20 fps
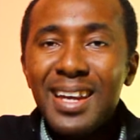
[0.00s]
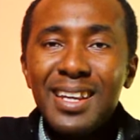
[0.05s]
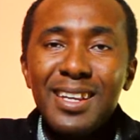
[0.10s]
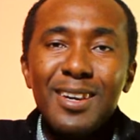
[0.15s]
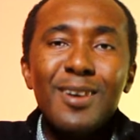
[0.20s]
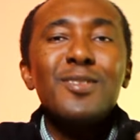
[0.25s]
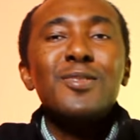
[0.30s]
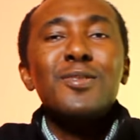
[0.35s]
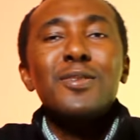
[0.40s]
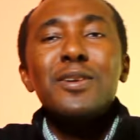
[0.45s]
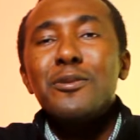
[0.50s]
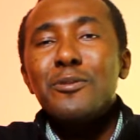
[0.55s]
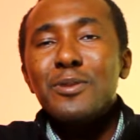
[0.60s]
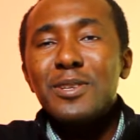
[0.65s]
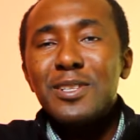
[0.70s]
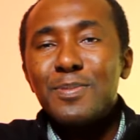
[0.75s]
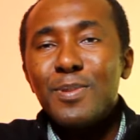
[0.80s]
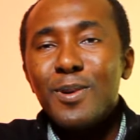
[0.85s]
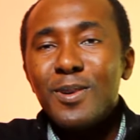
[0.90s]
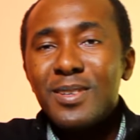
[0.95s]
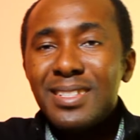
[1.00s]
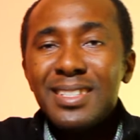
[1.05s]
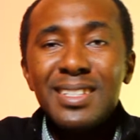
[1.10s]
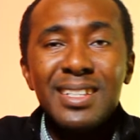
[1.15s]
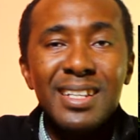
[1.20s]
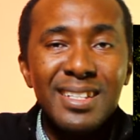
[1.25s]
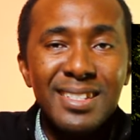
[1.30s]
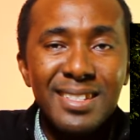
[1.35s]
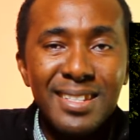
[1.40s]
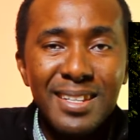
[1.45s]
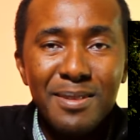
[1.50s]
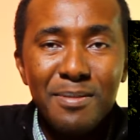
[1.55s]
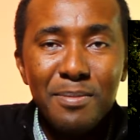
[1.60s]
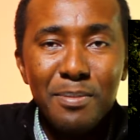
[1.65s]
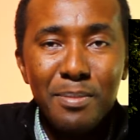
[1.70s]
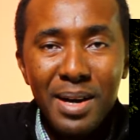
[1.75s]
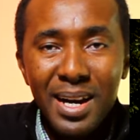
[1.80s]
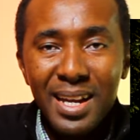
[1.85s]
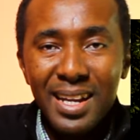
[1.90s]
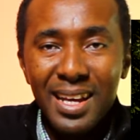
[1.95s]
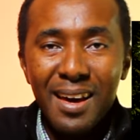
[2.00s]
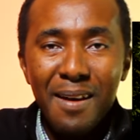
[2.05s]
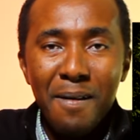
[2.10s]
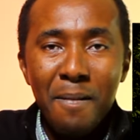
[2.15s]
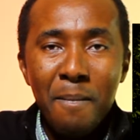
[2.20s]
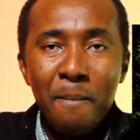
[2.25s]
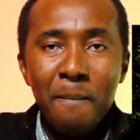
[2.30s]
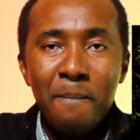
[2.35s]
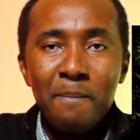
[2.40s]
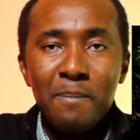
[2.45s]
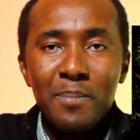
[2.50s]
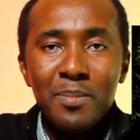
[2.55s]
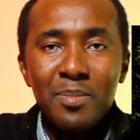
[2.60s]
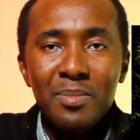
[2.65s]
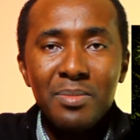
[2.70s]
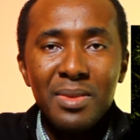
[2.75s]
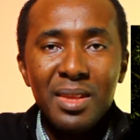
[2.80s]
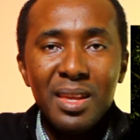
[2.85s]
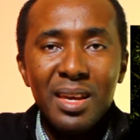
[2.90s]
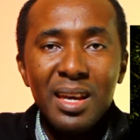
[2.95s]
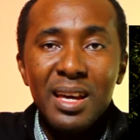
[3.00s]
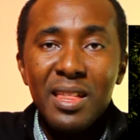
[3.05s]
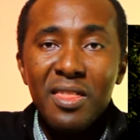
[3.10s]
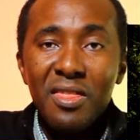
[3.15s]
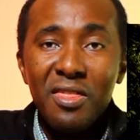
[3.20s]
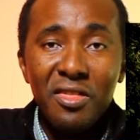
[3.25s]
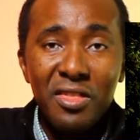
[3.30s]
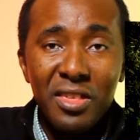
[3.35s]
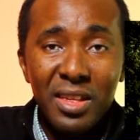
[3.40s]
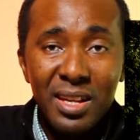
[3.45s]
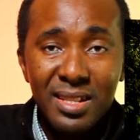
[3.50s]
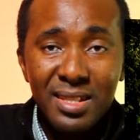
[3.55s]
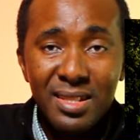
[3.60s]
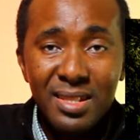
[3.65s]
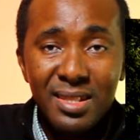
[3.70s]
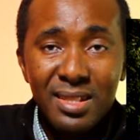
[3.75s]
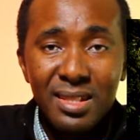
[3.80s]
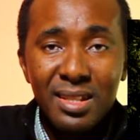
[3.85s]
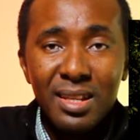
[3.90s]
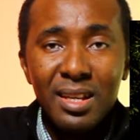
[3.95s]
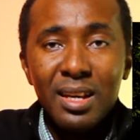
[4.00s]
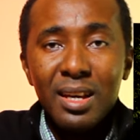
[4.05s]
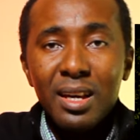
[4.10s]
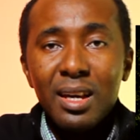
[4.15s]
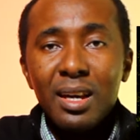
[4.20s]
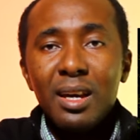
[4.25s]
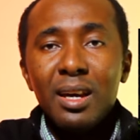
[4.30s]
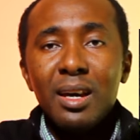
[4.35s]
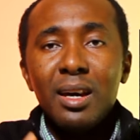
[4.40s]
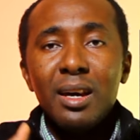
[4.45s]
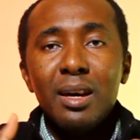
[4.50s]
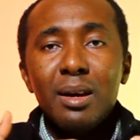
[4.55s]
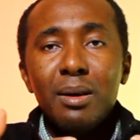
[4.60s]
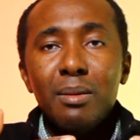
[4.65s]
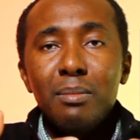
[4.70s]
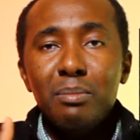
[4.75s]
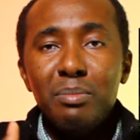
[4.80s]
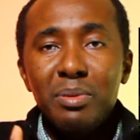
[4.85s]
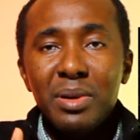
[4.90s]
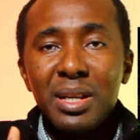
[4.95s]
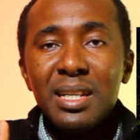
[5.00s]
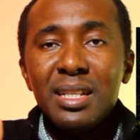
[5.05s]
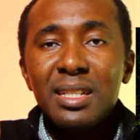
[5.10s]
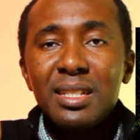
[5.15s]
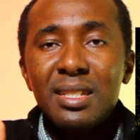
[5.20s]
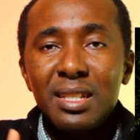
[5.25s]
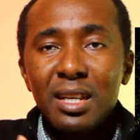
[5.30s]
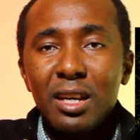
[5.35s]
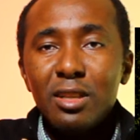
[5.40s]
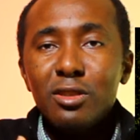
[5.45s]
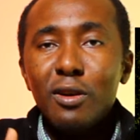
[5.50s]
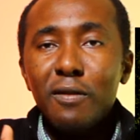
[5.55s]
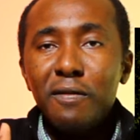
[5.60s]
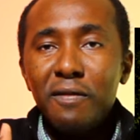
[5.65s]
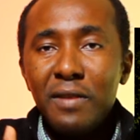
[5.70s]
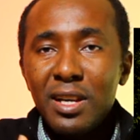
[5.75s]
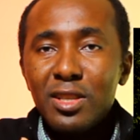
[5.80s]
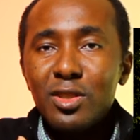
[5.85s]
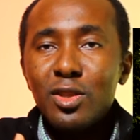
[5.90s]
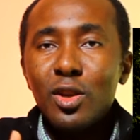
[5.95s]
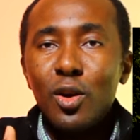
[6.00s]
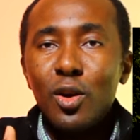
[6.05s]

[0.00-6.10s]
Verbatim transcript: and also he responds in the same manner. This brings your fans